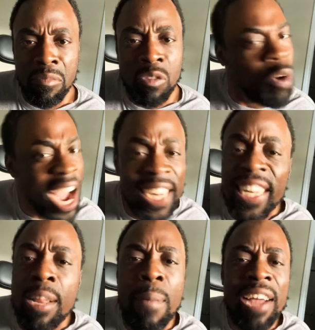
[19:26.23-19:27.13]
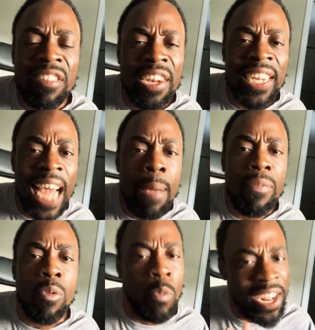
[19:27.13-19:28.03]
Christ is the master of the Sabbath.
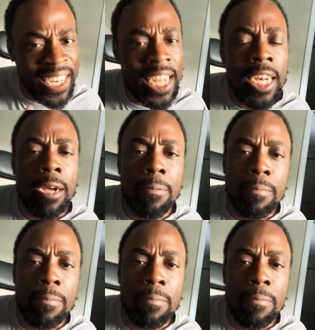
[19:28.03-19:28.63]
Rest in him.